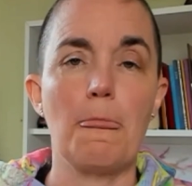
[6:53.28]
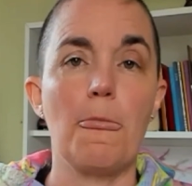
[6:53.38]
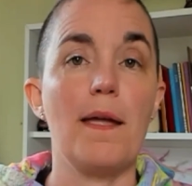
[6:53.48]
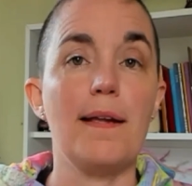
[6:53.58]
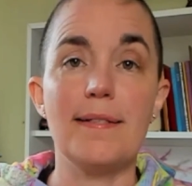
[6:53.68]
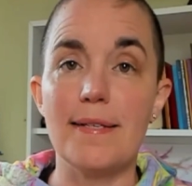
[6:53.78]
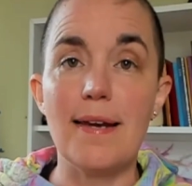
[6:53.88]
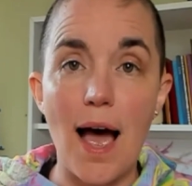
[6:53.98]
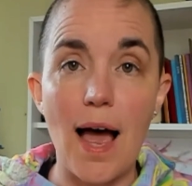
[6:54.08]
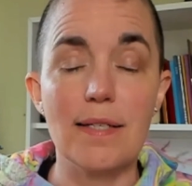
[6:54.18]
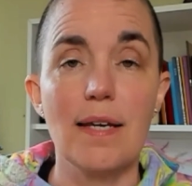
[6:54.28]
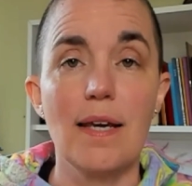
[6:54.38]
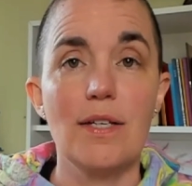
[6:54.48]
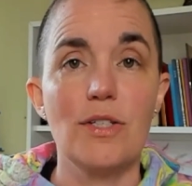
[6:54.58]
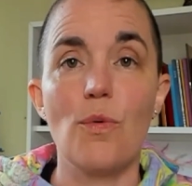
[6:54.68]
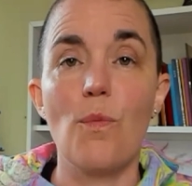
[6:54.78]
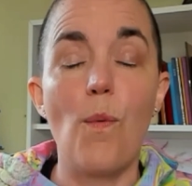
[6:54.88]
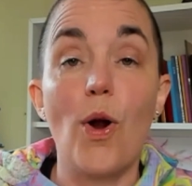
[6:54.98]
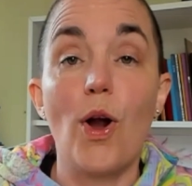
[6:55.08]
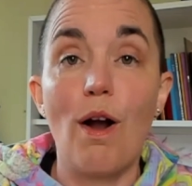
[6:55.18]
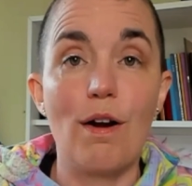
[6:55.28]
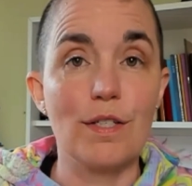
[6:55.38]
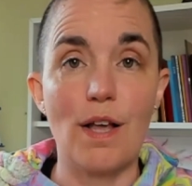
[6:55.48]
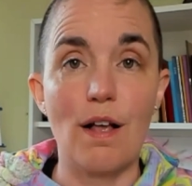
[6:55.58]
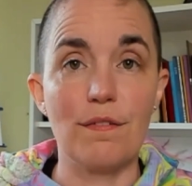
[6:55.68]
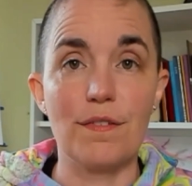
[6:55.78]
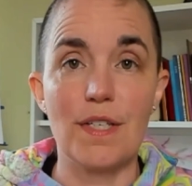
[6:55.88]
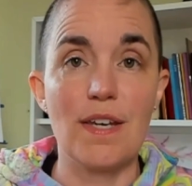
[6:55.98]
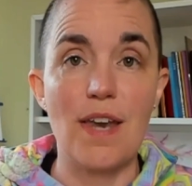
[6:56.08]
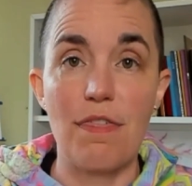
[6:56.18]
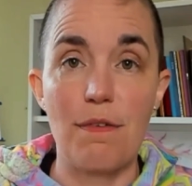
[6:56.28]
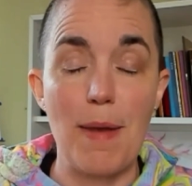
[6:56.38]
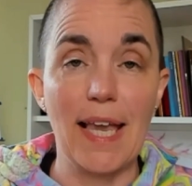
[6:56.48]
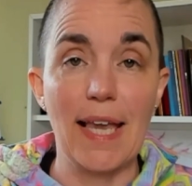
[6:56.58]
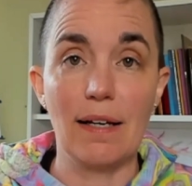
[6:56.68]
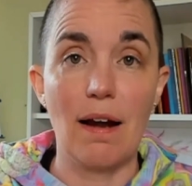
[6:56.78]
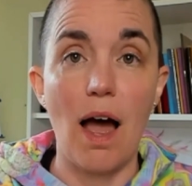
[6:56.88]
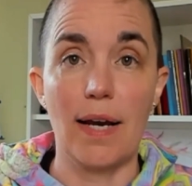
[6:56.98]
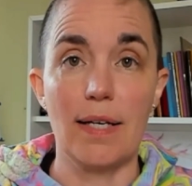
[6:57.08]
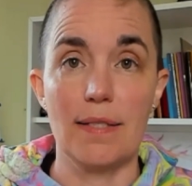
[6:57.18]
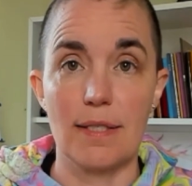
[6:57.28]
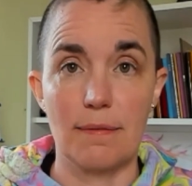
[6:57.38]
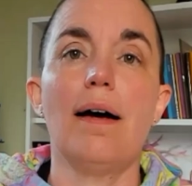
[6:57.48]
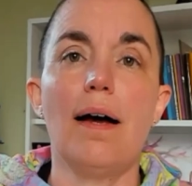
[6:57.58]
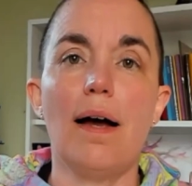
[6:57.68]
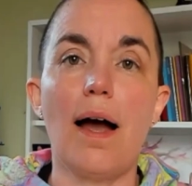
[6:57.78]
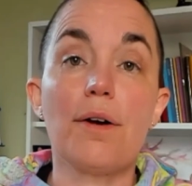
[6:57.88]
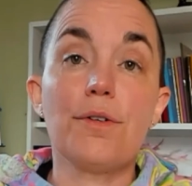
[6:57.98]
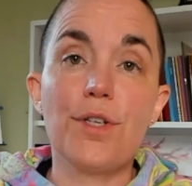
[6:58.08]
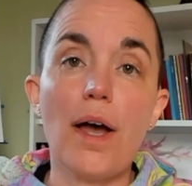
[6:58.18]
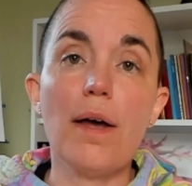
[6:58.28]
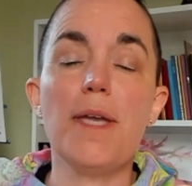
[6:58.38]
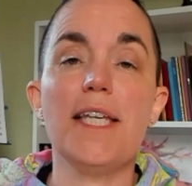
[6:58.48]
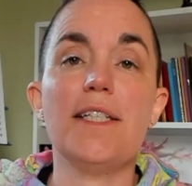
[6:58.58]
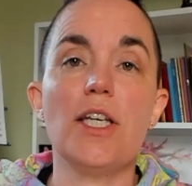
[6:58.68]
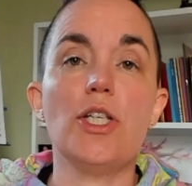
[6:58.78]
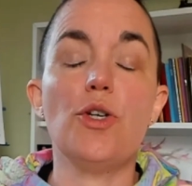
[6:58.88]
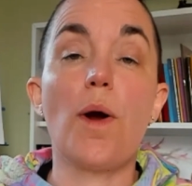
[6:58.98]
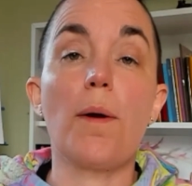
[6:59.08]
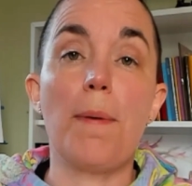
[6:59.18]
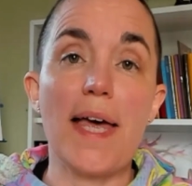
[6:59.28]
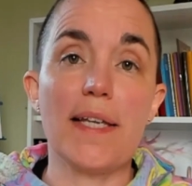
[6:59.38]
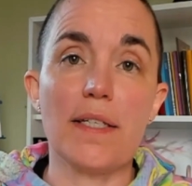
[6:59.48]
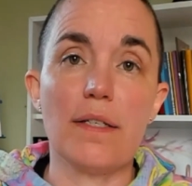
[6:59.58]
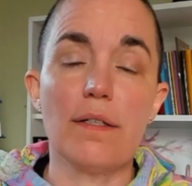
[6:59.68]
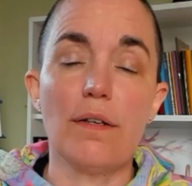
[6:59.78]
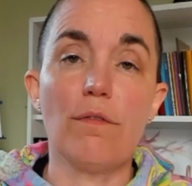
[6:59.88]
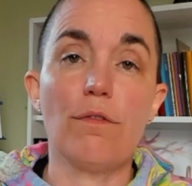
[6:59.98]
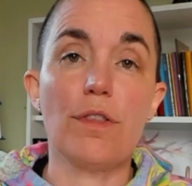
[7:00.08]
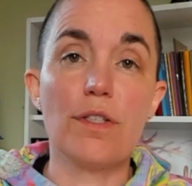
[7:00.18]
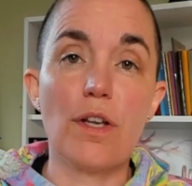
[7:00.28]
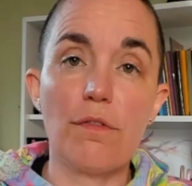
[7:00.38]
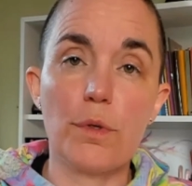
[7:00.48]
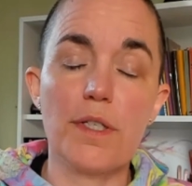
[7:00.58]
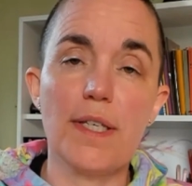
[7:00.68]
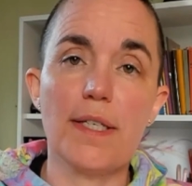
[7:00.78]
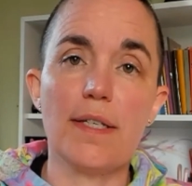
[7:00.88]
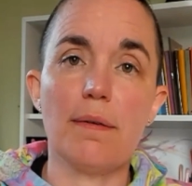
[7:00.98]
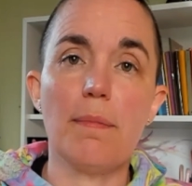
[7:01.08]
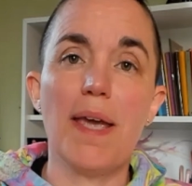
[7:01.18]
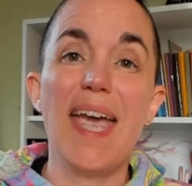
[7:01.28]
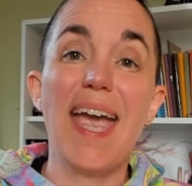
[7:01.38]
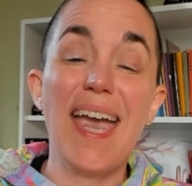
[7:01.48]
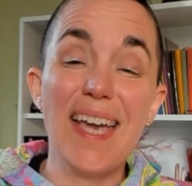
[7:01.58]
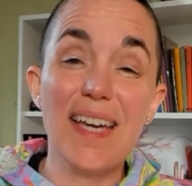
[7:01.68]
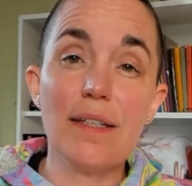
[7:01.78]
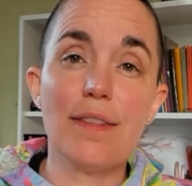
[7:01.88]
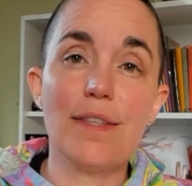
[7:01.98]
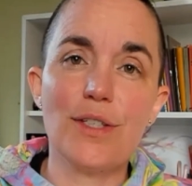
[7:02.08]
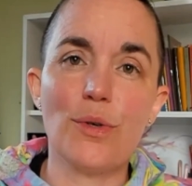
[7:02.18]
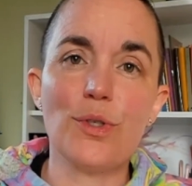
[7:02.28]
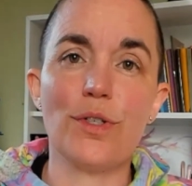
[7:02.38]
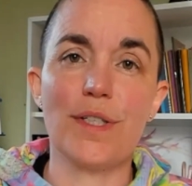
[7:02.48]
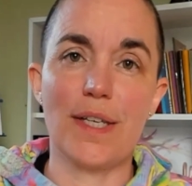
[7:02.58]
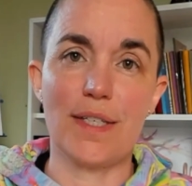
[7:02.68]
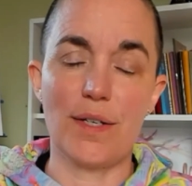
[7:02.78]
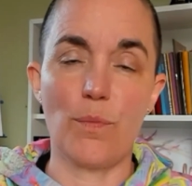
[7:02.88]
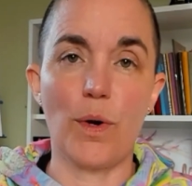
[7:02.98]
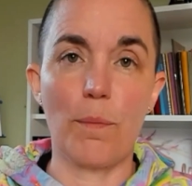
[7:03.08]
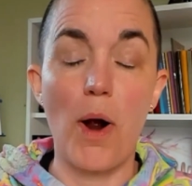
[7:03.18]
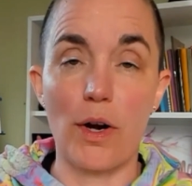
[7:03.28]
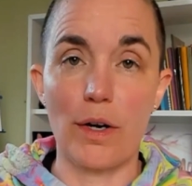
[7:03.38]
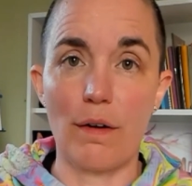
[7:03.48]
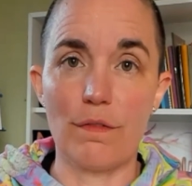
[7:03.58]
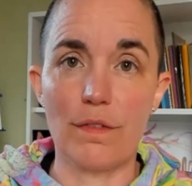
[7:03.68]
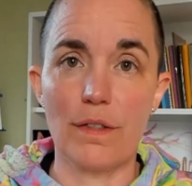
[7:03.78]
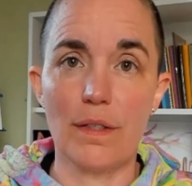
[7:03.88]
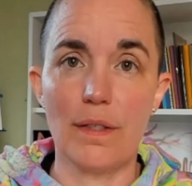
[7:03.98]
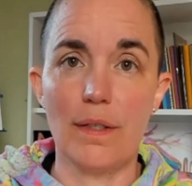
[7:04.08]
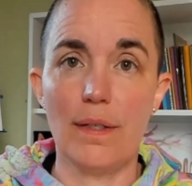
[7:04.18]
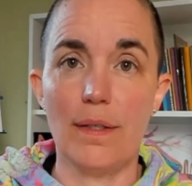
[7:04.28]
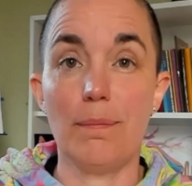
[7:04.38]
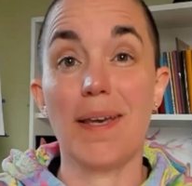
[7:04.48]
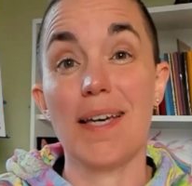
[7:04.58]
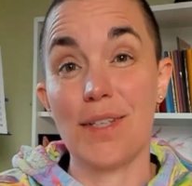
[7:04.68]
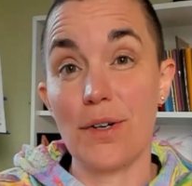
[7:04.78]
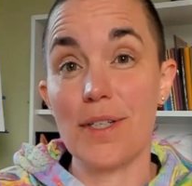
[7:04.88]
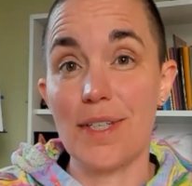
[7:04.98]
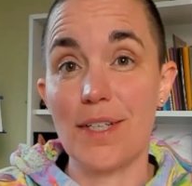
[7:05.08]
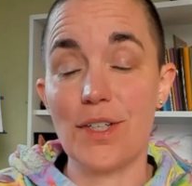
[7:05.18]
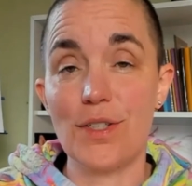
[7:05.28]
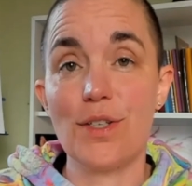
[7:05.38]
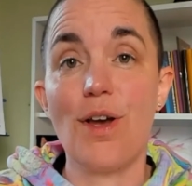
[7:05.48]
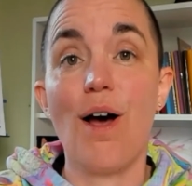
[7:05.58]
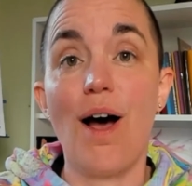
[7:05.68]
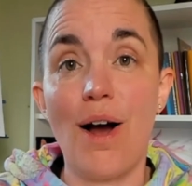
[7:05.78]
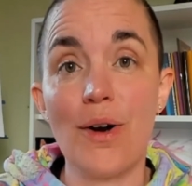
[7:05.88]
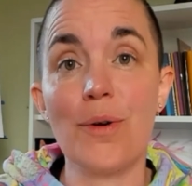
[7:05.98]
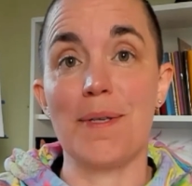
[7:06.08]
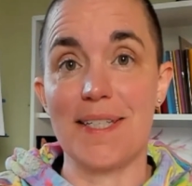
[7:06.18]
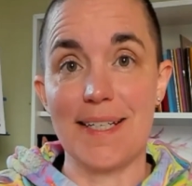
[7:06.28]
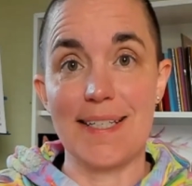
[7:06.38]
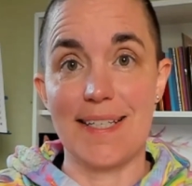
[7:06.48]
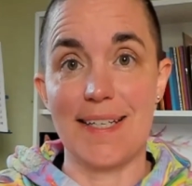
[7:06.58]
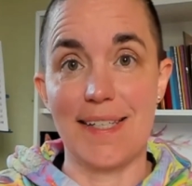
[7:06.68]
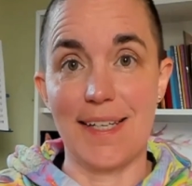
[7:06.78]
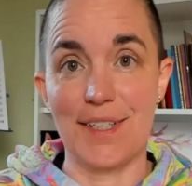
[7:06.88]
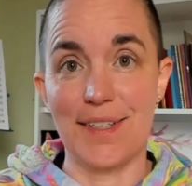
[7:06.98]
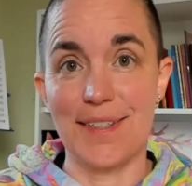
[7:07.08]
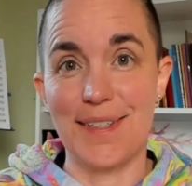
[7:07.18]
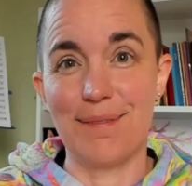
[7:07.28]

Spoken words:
It's not to work ourselves to death making nines. Our job is to do our best for the software system and the social system we're part of, because decisions are business decisions.